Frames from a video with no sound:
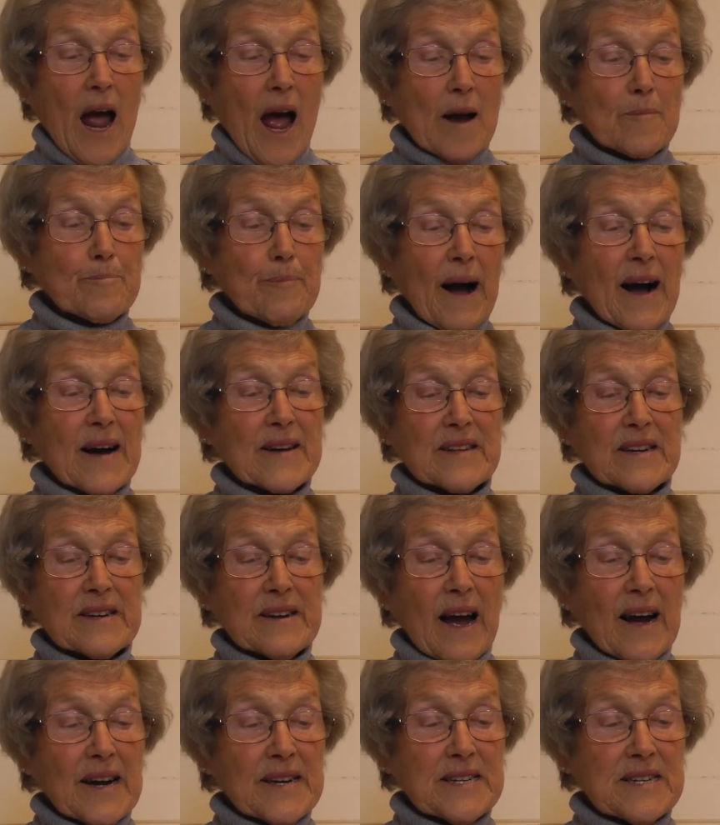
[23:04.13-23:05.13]
And by the
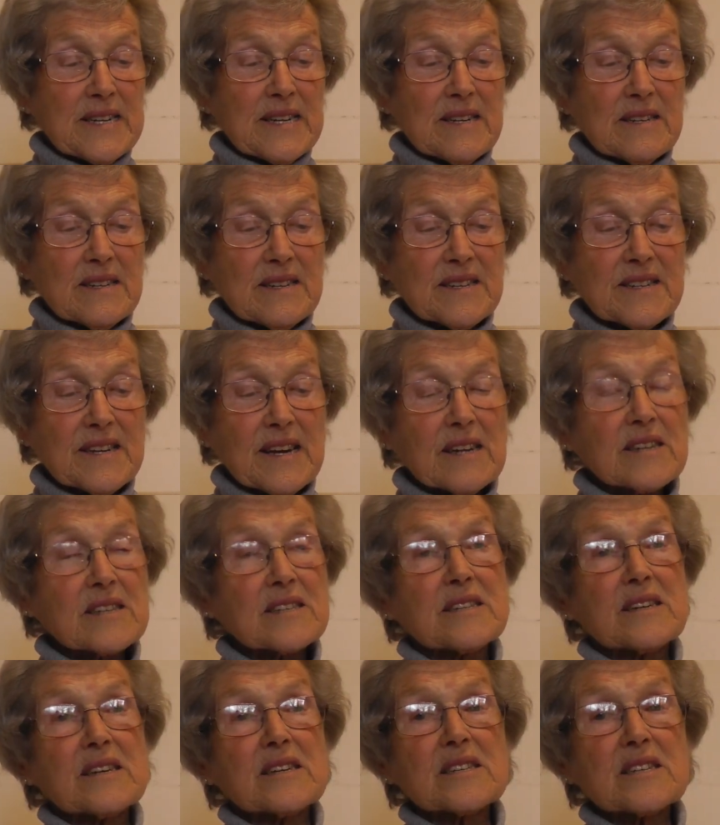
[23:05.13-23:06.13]

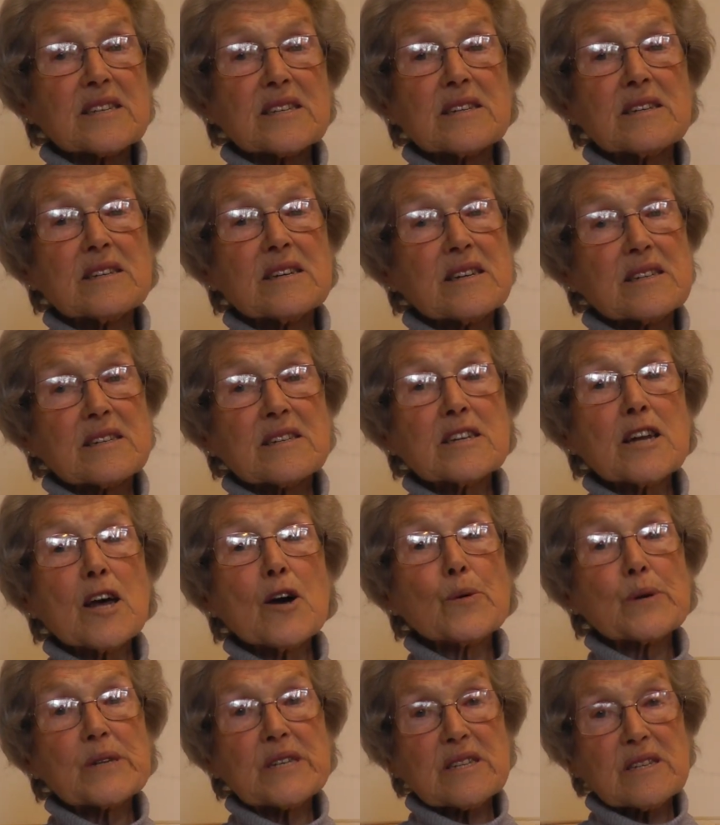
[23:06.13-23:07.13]
1960s, its
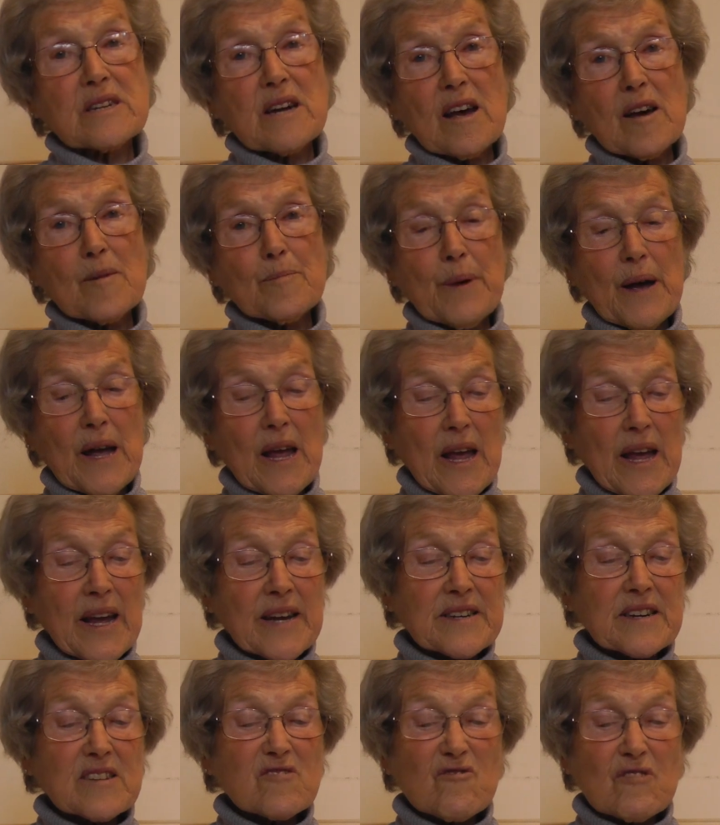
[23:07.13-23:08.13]
lowest ebb,
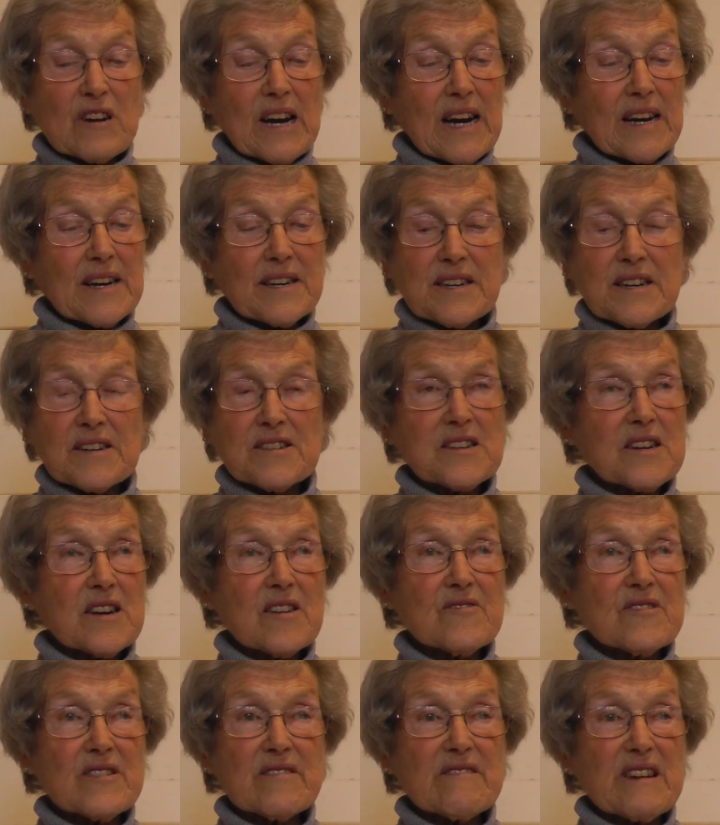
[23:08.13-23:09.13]
it had really
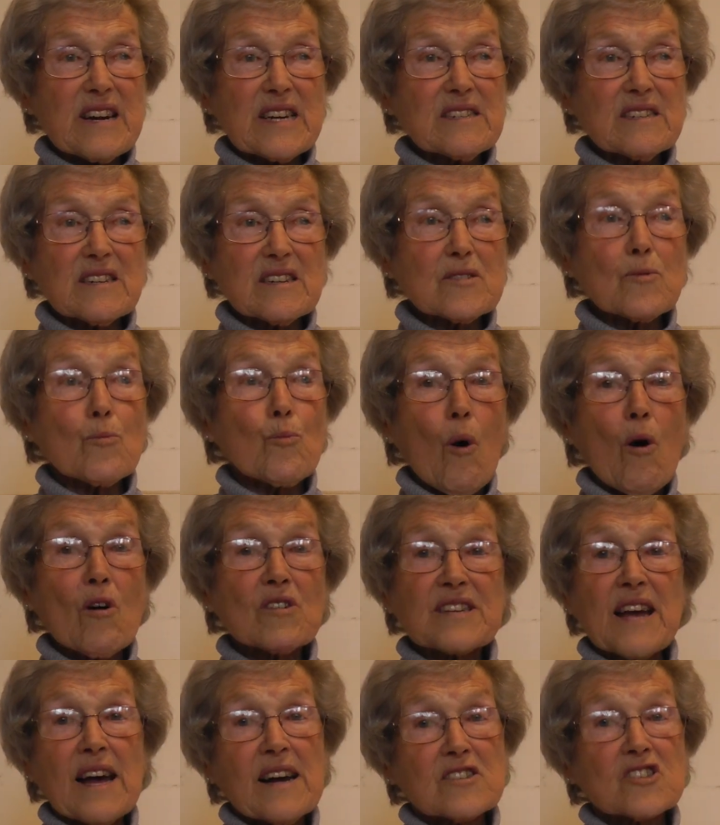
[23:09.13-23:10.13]
deteriorated and
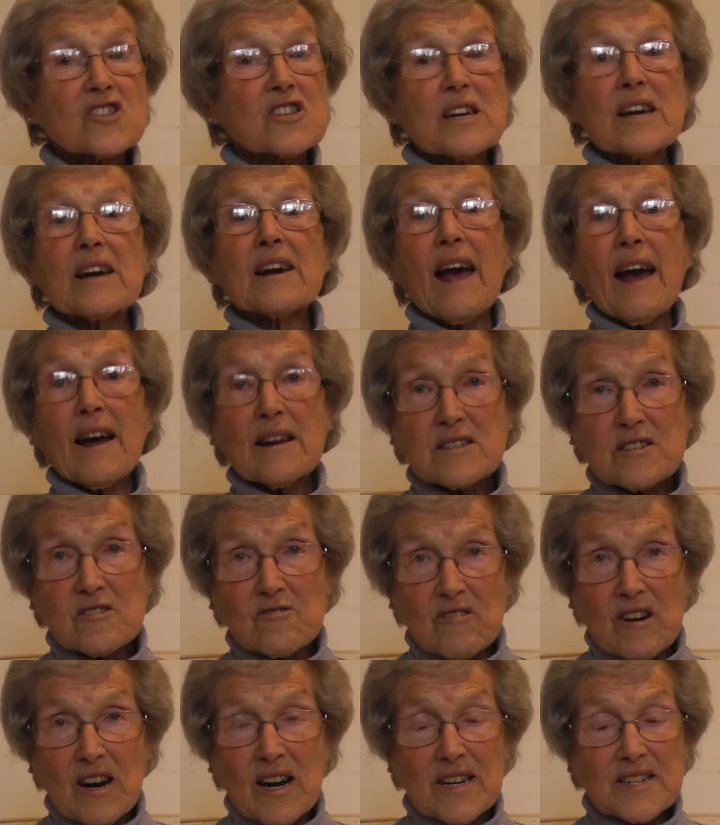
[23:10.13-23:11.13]
was actually
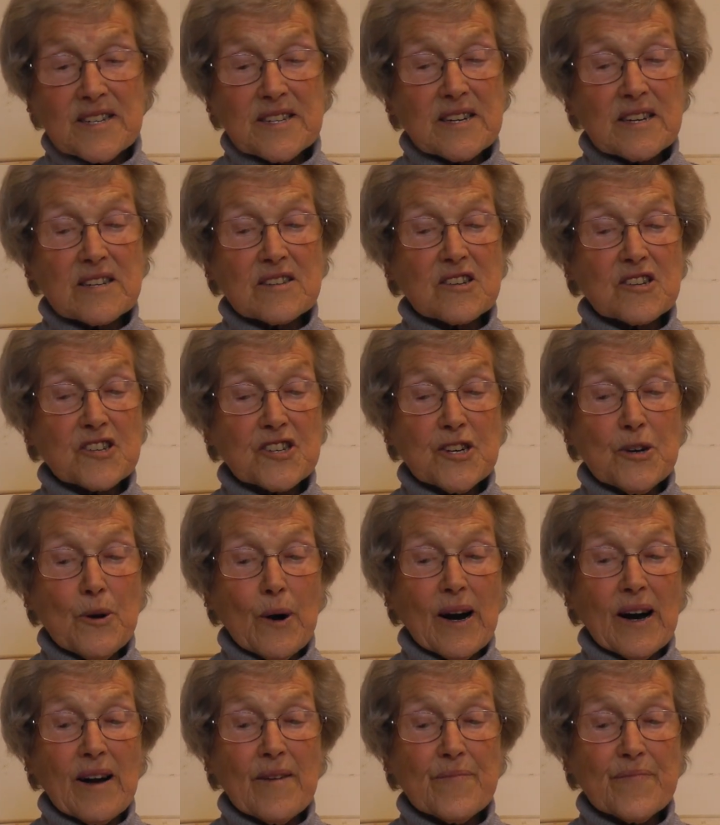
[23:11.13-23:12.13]
categorised as a
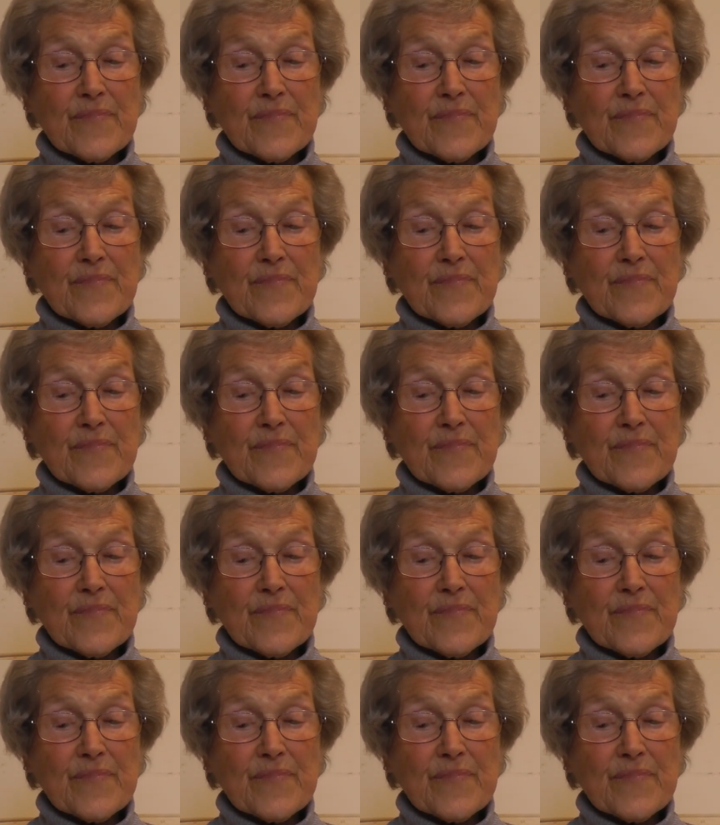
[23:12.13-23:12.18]
sewer.